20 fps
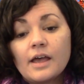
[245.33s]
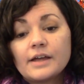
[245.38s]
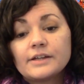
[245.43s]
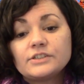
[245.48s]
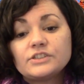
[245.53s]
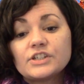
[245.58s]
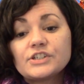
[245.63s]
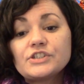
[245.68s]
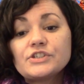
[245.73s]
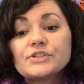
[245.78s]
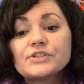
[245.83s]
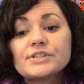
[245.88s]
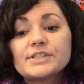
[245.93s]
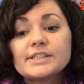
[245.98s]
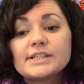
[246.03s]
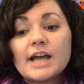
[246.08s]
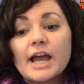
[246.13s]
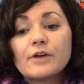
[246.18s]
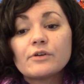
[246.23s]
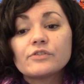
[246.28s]
Does your
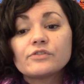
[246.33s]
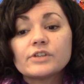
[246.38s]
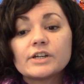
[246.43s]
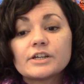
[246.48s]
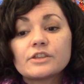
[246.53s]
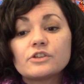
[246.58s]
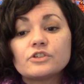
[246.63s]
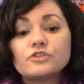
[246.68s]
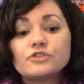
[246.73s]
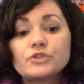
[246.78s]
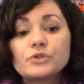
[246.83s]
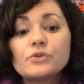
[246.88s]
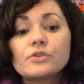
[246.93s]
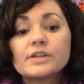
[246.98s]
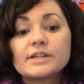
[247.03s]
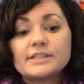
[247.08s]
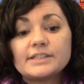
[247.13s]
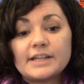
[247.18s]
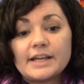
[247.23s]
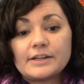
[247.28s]
CI reflect the truth
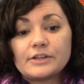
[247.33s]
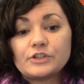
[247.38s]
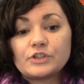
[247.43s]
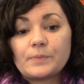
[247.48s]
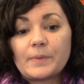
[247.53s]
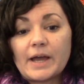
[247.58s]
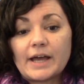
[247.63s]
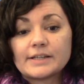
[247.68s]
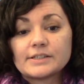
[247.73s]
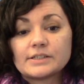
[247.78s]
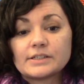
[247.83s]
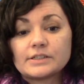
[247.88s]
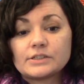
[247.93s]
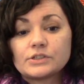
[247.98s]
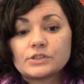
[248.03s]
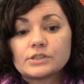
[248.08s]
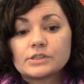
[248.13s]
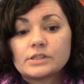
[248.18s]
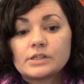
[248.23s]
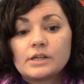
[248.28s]
contained in your
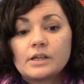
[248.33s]
passage?